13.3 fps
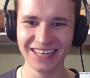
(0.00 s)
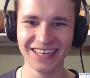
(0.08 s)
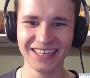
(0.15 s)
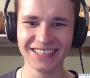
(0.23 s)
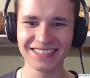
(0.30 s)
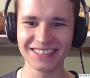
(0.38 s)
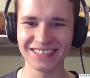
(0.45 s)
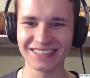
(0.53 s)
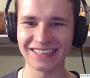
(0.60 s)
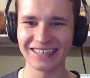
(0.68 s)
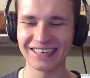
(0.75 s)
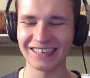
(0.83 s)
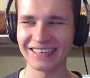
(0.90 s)
so
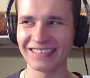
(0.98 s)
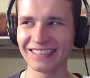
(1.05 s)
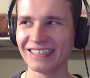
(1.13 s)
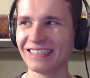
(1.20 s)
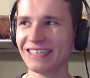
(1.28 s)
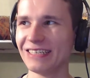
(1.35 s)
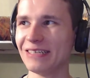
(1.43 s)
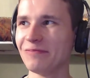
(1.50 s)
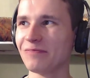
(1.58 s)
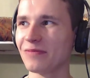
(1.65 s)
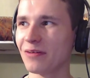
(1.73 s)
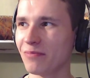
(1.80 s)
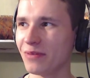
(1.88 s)
hard.
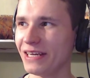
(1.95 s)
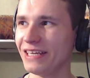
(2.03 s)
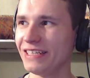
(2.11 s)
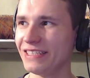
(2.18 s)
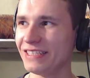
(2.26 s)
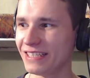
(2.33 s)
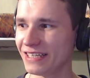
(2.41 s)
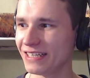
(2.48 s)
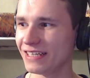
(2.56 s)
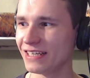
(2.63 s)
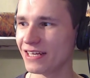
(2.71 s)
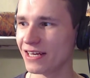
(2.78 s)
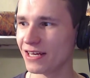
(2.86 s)
Police.
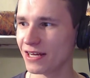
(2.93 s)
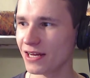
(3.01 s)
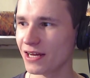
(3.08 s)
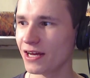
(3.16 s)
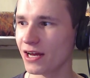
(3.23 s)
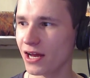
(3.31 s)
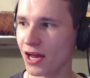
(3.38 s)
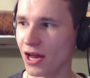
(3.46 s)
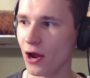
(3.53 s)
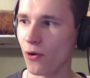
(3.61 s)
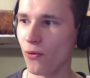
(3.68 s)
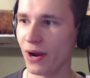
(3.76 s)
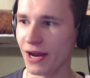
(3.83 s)

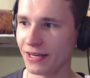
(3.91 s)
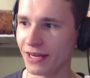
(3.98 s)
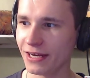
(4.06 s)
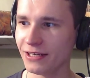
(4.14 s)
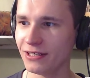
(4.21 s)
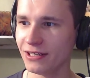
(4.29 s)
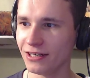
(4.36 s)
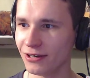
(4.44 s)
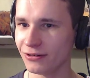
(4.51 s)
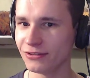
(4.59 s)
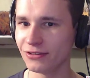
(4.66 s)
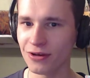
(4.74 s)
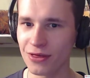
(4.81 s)
When I go
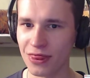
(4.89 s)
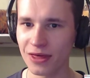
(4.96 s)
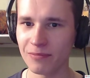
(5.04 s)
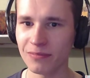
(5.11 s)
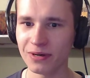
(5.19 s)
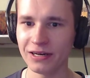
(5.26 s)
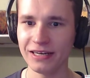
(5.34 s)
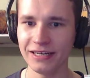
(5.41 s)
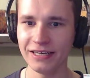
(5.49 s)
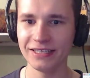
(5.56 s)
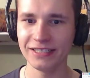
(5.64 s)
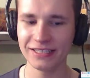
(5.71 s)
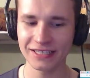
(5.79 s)
to the
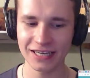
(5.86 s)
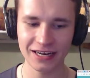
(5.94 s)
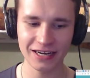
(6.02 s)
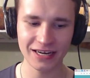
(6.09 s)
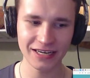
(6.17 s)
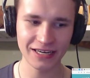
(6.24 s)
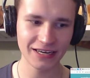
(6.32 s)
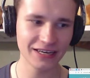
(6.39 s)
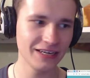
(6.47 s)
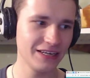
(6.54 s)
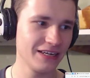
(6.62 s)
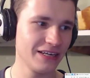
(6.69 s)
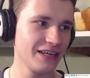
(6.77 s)
police, I
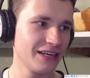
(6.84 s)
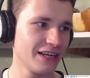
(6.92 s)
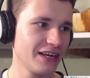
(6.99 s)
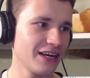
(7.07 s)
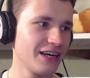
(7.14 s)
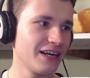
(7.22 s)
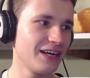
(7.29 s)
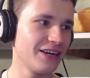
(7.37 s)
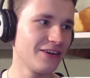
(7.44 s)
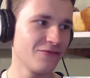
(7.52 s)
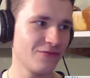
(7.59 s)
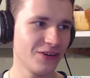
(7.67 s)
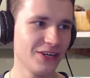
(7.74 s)
uh,
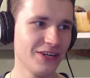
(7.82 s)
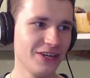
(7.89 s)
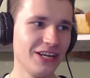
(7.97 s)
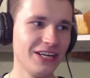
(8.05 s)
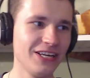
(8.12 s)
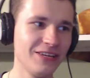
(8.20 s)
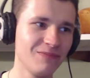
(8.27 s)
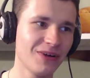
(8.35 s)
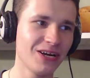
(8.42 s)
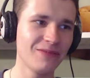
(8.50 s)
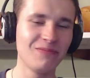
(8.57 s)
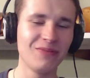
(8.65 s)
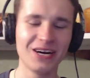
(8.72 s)
feel in my
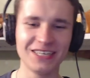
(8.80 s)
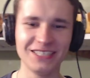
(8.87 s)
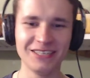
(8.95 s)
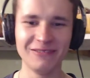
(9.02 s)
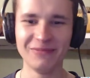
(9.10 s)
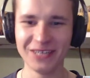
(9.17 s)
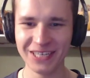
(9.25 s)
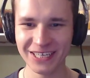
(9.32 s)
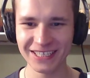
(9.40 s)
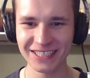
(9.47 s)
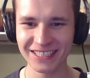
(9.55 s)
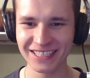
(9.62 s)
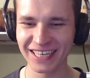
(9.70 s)
body
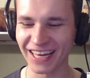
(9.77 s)
breeze